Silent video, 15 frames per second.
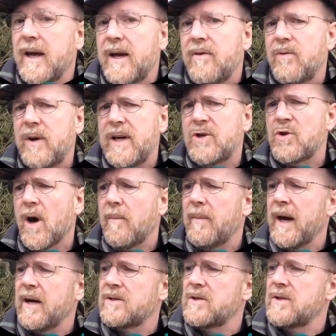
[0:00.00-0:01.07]
If we drop
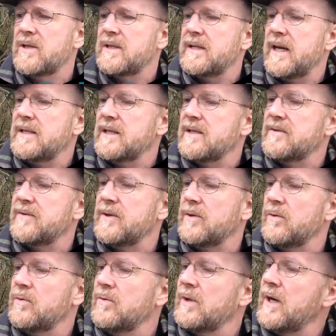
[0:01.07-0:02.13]
out to the settings
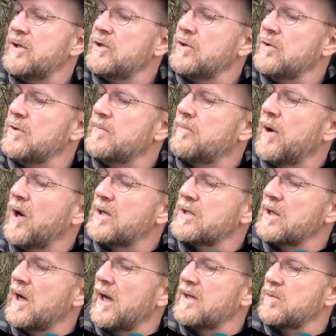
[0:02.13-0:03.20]
view, then choose
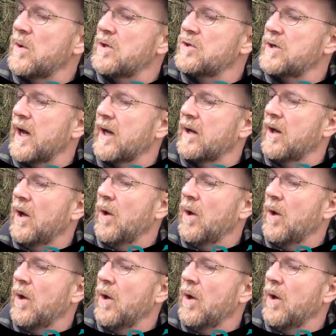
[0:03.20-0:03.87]
Personalize OneTrack,